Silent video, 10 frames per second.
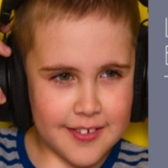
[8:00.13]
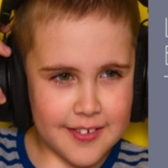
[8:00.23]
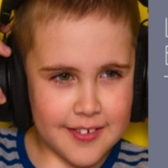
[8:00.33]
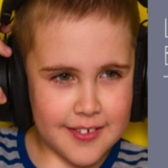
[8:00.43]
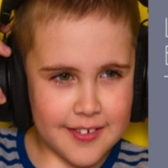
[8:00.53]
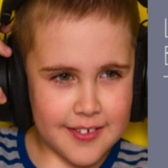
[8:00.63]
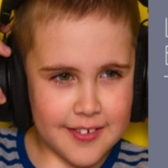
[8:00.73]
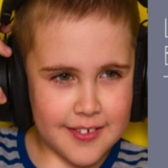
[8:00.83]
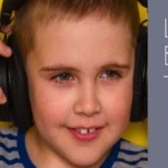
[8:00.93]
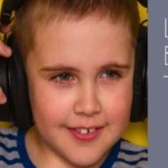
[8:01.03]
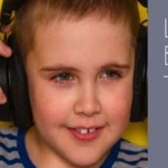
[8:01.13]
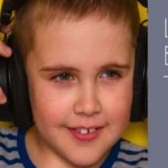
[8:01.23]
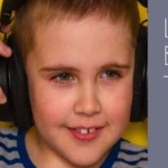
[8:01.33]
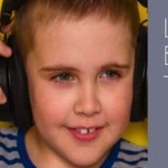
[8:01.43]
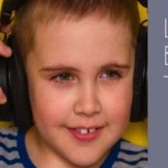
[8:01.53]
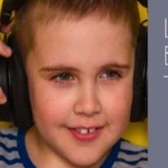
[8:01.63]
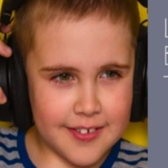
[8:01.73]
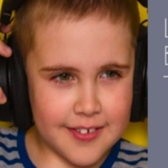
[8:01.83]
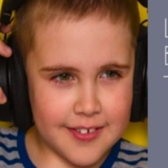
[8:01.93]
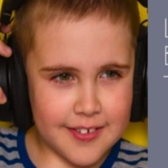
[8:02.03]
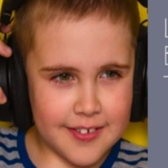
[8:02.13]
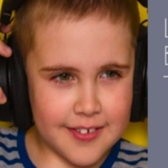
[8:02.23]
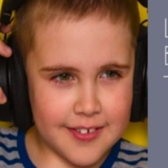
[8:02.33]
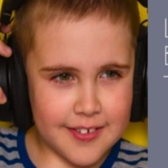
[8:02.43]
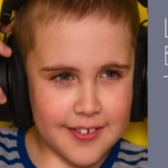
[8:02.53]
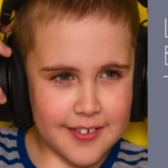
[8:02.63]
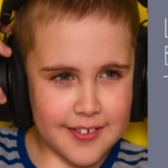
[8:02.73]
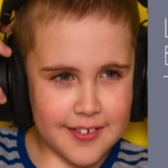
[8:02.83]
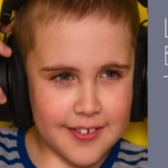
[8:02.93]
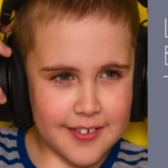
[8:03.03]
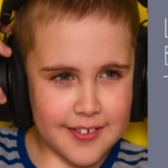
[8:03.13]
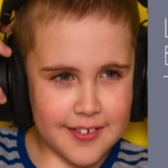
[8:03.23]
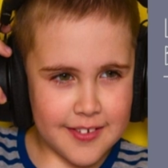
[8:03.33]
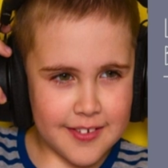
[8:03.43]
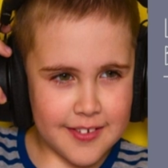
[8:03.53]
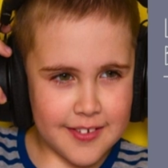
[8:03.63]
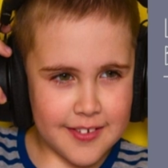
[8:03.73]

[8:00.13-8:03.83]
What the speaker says: [no speech]